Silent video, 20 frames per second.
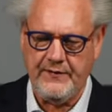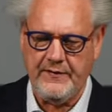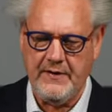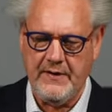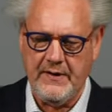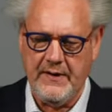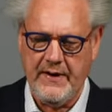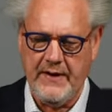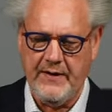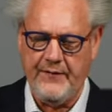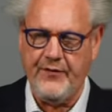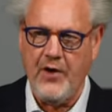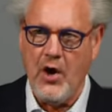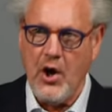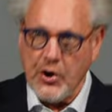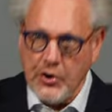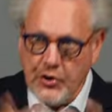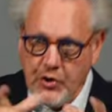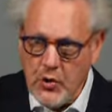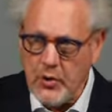life,
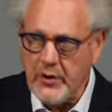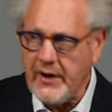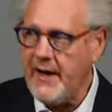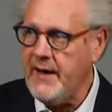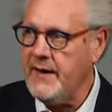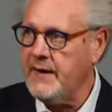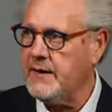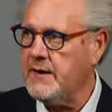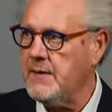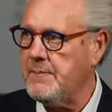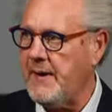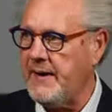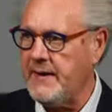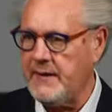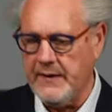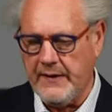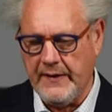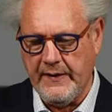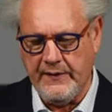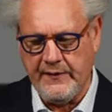your anchor by
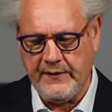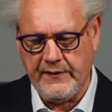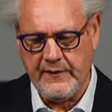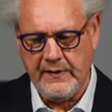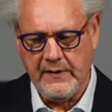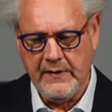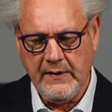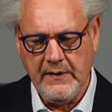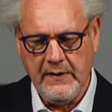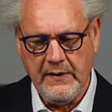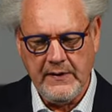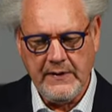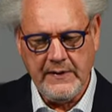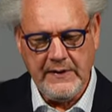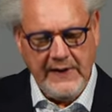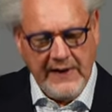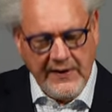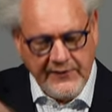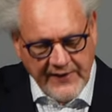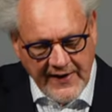grace,
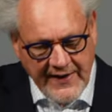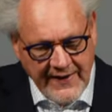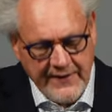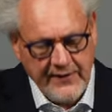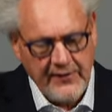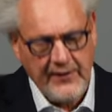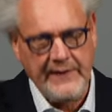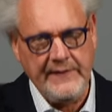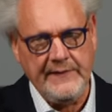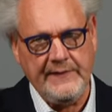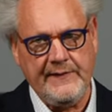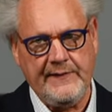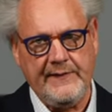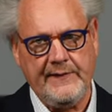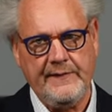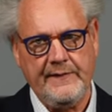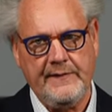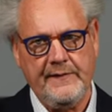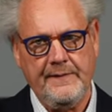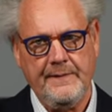is in Christ.
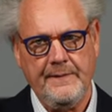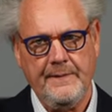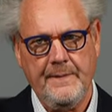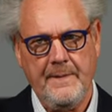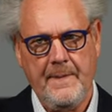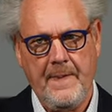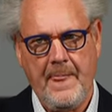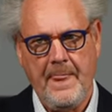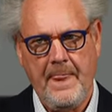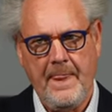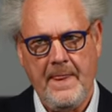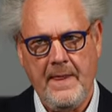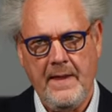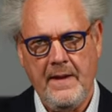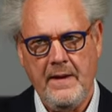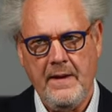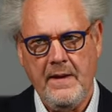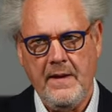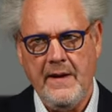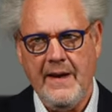
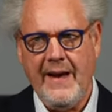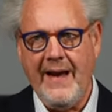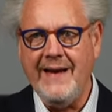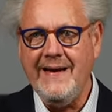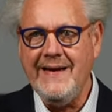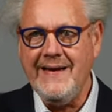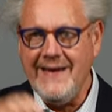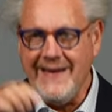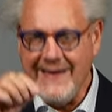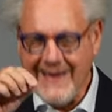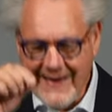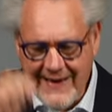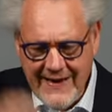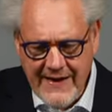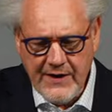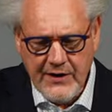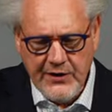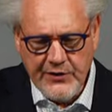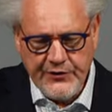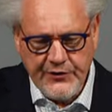And He
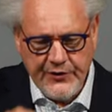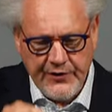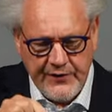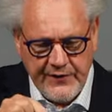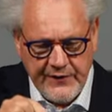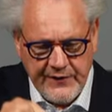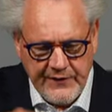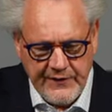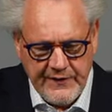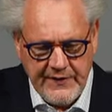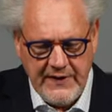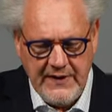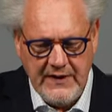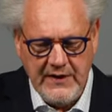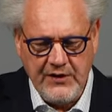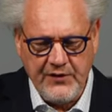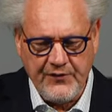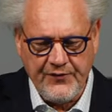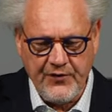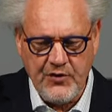intercedes
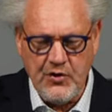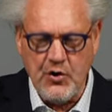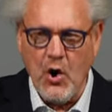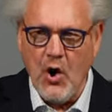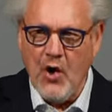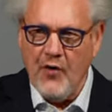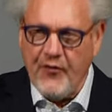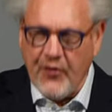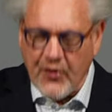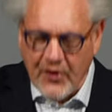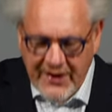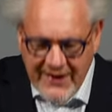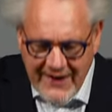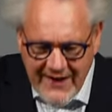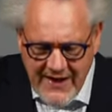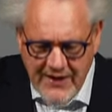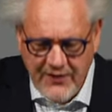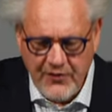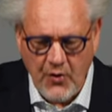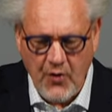for you, for
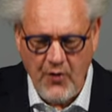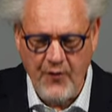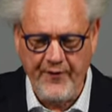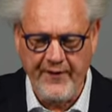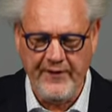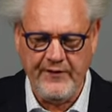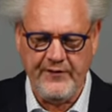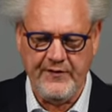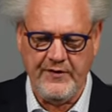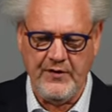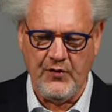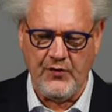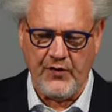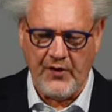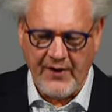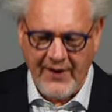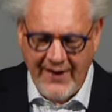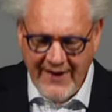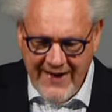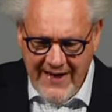each of His children,
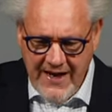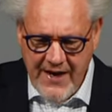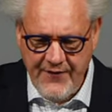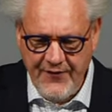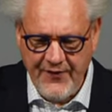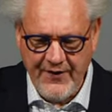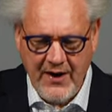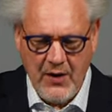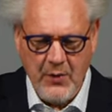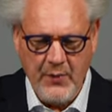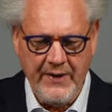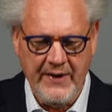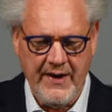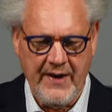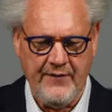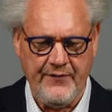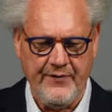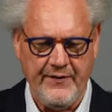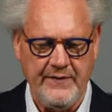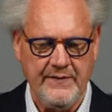even now in
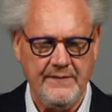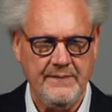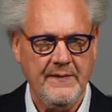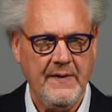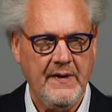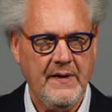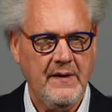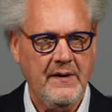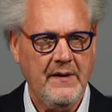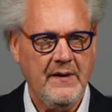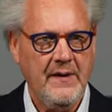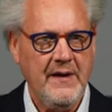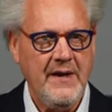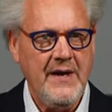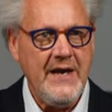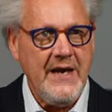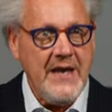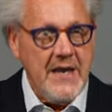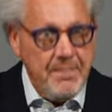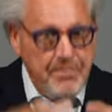heaven.
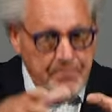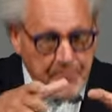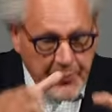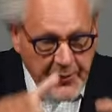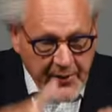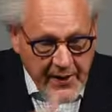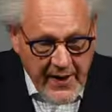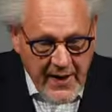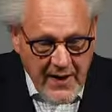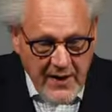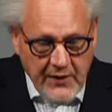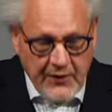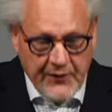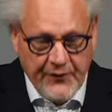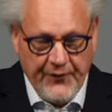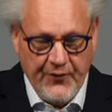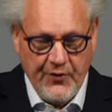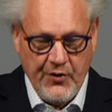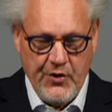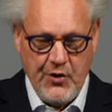He prays
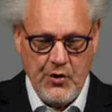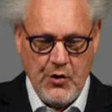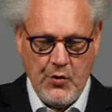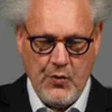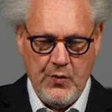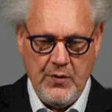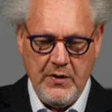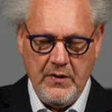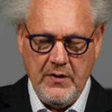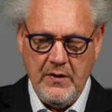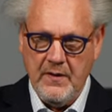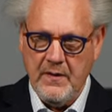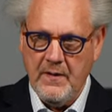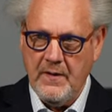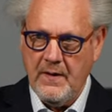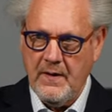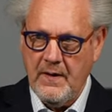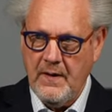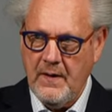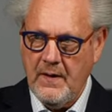for you
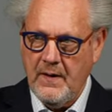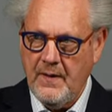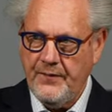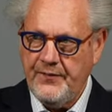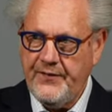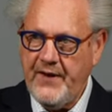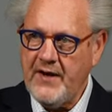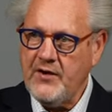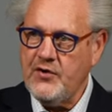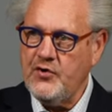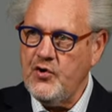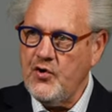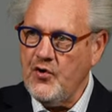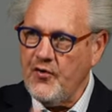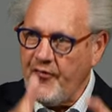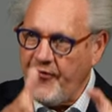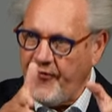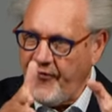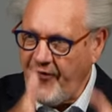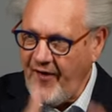that your
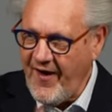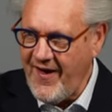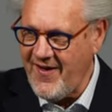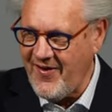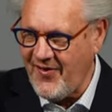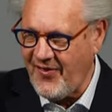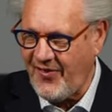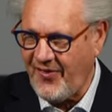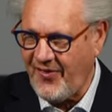faith